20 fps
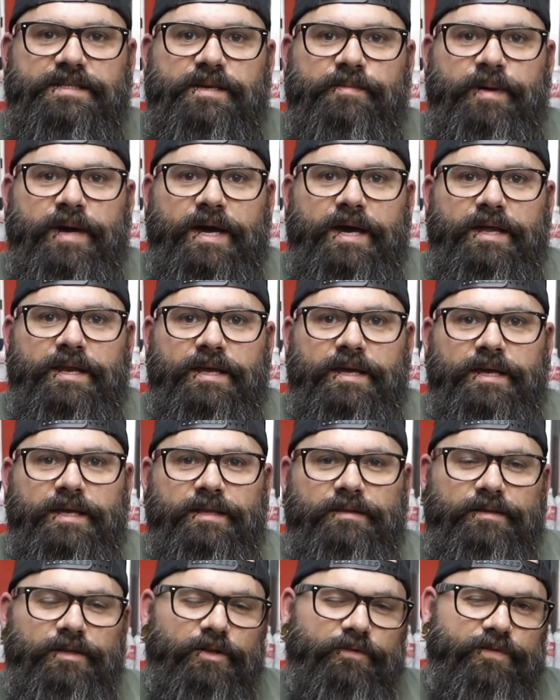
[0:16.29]
About a
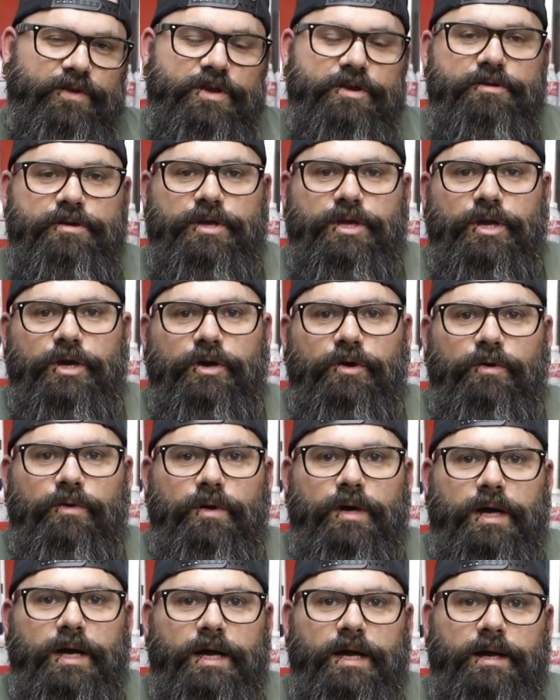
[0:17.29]
little over a year
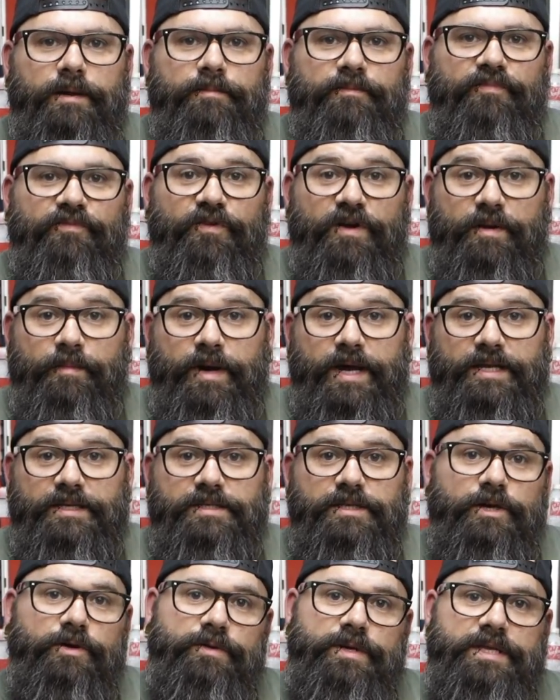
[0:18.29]
ago, a friend of mine,
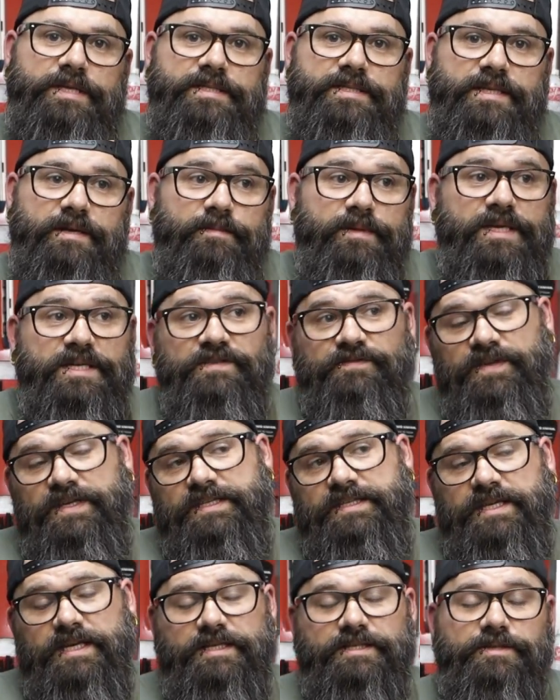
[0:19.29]
Tony, sent me his
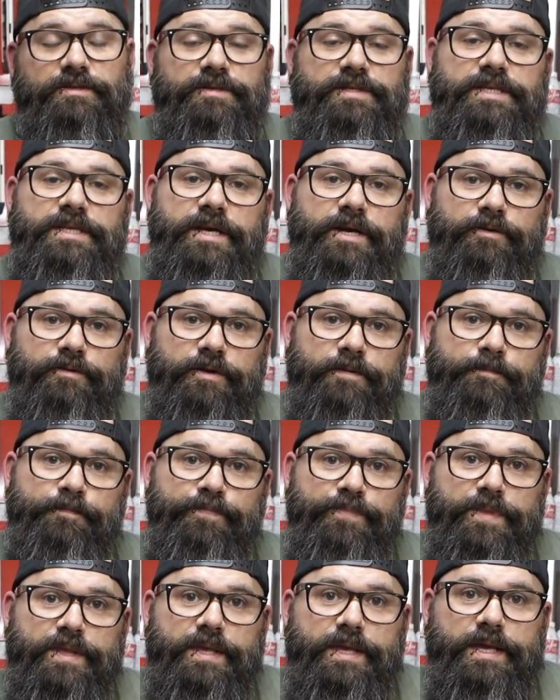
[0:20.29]
VTX1300
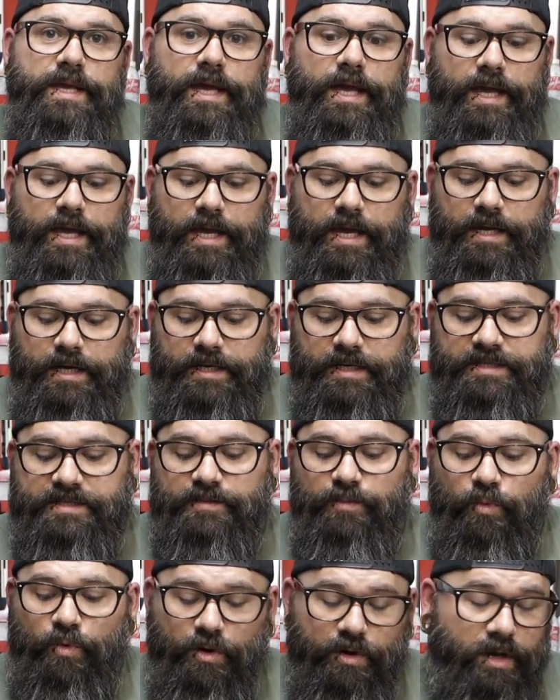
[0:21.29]
and I did
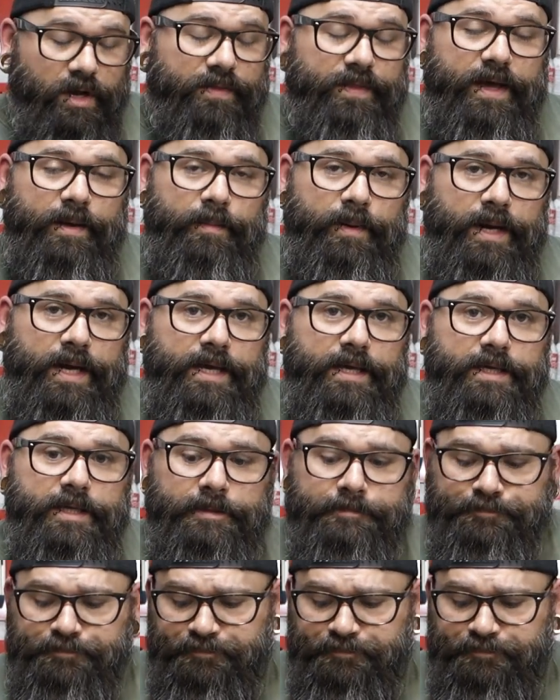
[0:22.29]
some work on that bike.